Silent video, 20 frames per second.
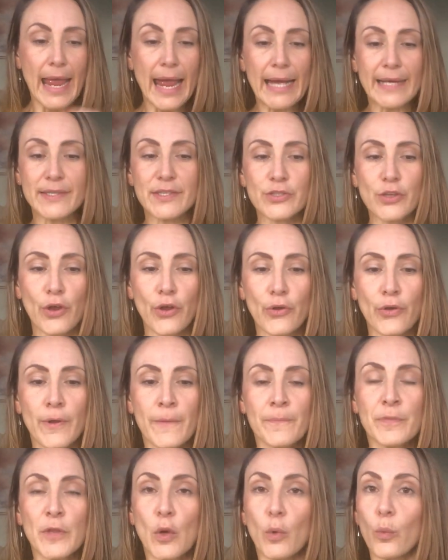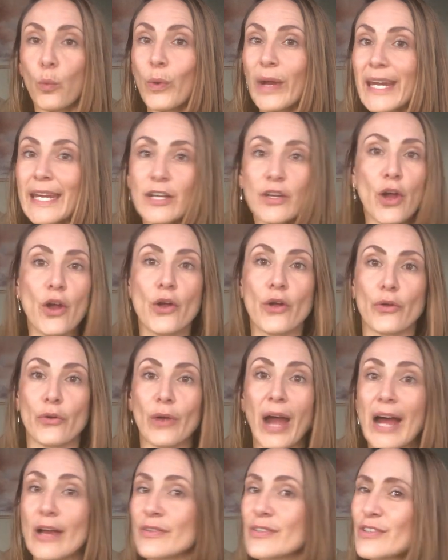And so we know,
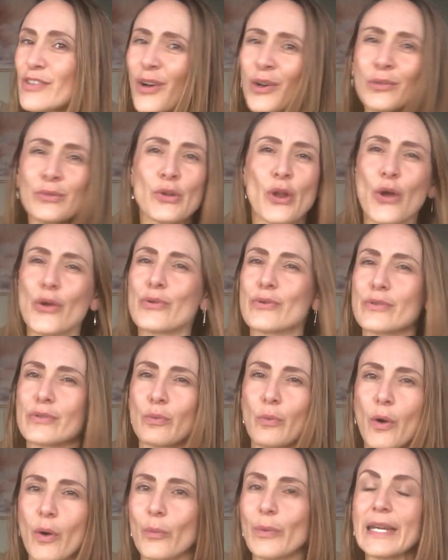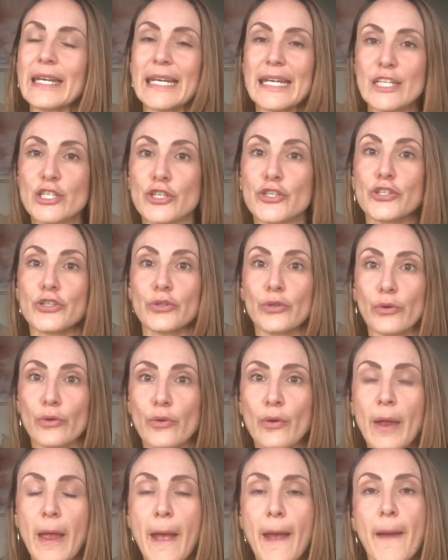our soul knows what we need to do,
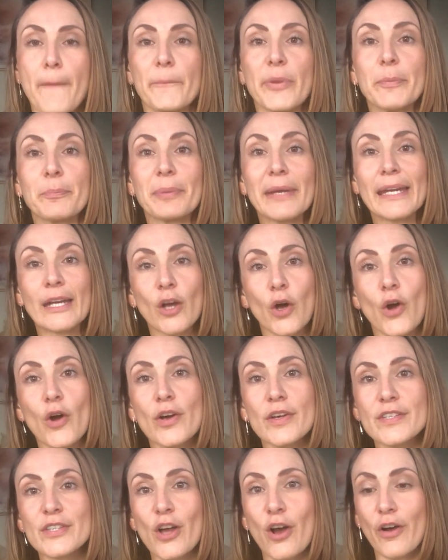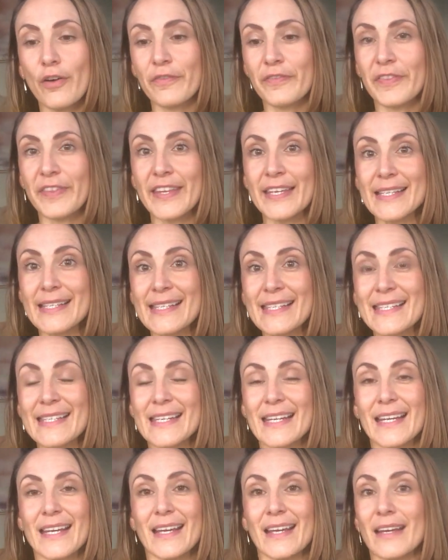but because of this
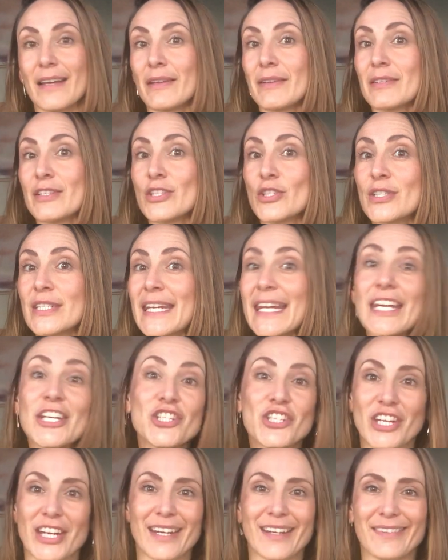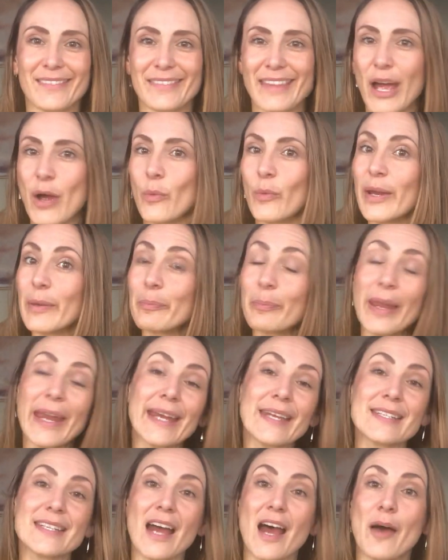teaching that we
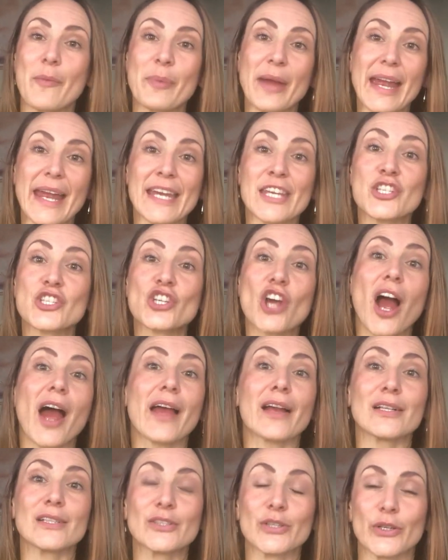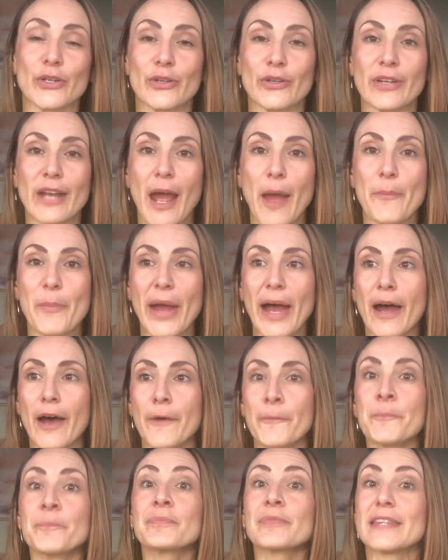picked up in childhood
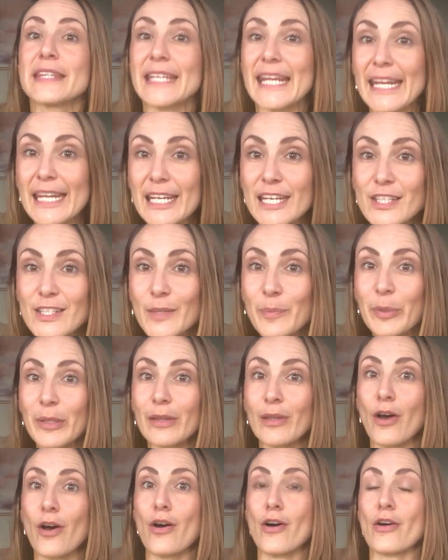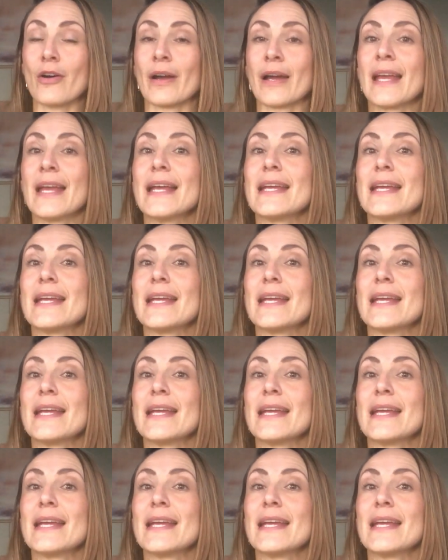about needing to belong,